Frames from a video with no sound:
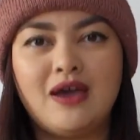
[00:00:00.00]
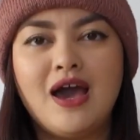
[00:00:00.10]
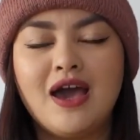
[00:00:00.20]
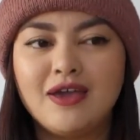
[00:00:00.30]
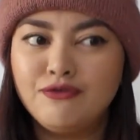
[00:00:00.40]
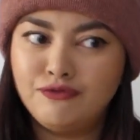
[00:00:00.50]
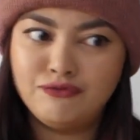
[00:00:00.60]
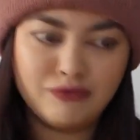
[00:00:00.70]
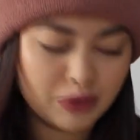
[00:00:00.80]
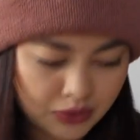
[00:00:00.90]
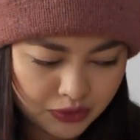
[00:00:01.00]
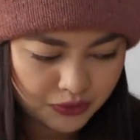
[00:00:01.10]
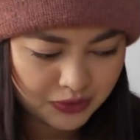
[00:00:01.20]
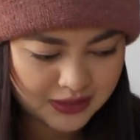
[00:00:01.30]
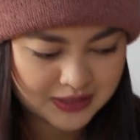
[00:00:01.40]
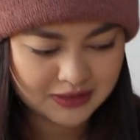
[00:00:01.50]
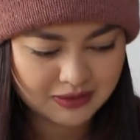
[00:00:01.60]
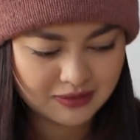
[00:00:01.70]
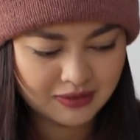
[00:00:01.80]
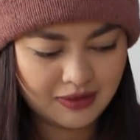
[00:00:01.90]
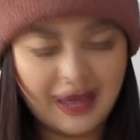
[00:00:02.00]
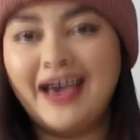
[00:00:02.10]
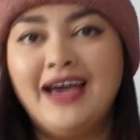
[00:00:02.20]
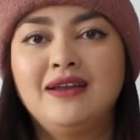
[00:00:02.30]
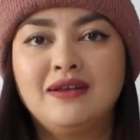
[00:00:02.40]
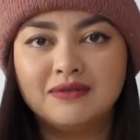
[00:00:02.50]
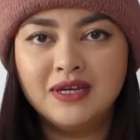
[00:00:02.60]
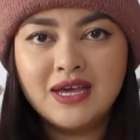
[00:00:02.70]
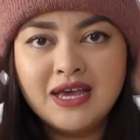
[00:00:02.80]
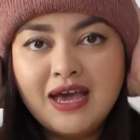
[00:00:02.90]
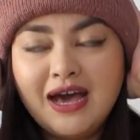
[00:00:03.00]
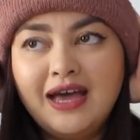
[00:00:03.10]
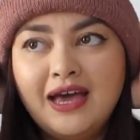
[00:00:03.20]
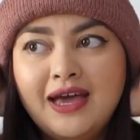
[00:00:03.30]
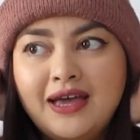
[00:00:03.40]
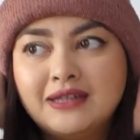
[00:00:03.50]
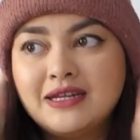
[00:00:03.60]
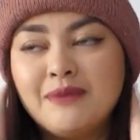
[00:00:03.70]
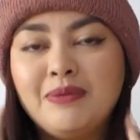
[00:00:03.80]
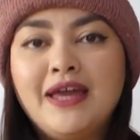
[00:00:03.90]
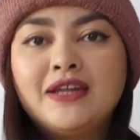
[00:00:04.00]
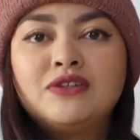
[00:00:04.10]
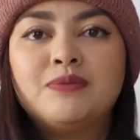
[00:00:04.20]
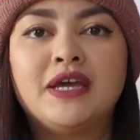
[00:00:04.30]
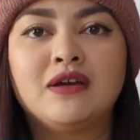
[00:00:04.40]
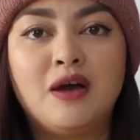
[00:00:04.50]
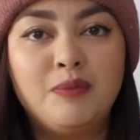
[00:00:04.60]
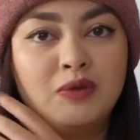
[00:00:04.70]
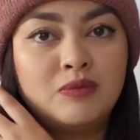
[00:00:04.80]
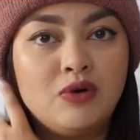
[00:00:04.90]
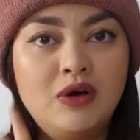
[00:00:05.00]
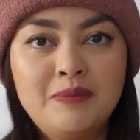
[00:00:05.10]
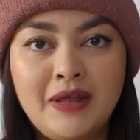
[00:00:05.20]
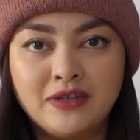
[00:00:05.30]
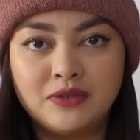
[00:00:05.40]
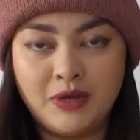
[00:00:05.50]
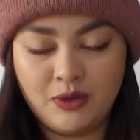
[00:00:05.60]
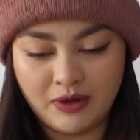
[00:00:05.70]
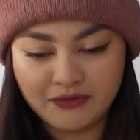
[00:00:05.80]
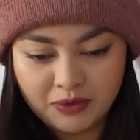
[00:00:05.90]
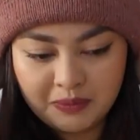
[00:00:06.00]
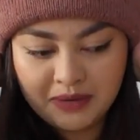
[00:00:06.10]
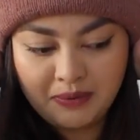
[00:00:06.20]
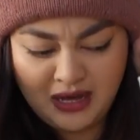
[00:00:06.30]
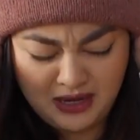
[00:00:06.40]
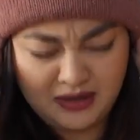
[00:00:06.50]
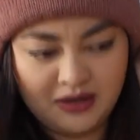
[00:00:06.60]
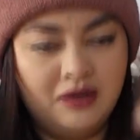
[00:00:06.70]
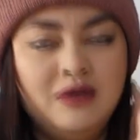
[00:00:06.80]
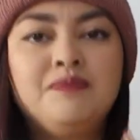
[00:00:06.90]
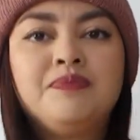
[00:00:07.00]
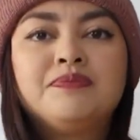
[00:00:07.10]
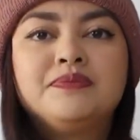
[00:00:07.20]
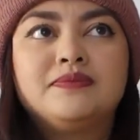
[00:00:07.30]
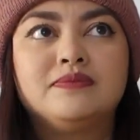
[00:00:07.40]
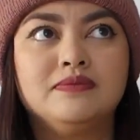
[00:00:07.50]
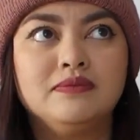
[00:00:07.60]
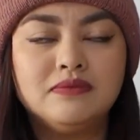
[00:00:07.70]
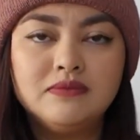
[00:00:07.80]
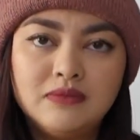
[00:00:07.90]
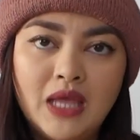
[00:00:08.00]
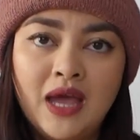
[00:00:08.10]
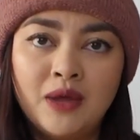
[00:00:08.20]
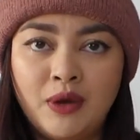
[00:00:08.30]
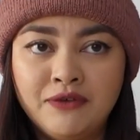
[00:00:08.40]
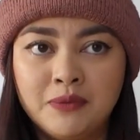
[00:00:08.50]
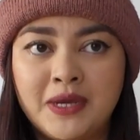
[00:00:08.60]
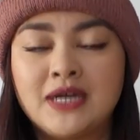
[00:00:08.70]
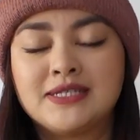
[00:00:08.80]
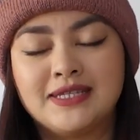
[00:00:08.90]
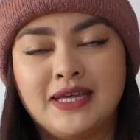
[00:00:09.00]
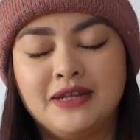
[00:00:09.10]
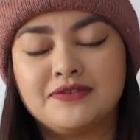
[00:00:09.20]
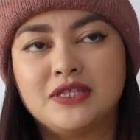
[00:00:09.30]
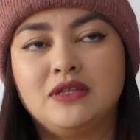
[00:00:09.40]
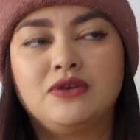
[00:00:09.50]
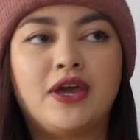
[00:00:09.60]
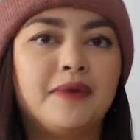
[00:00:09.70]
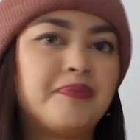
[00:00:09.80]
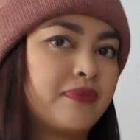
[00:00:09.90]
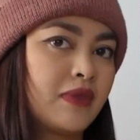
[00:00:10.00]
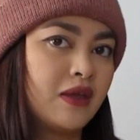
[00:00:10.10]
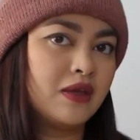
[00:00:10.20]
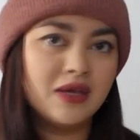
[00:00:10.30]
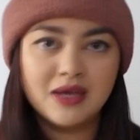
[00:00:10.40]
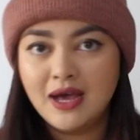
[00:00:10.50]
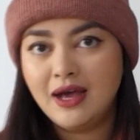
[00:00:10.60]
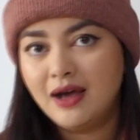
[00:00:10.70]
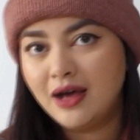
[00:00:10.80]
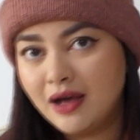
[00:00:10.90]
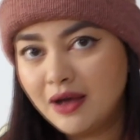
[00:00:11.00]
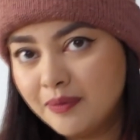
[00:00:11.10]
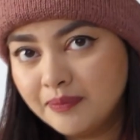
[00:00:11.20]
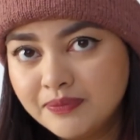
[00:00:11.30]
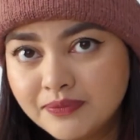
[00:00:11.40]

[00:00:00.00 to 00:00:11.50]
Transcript: I flew through this hat, and I'm planning to make a couple more. I'm planning to make one for my partner and one for my cousin that lives in the UK.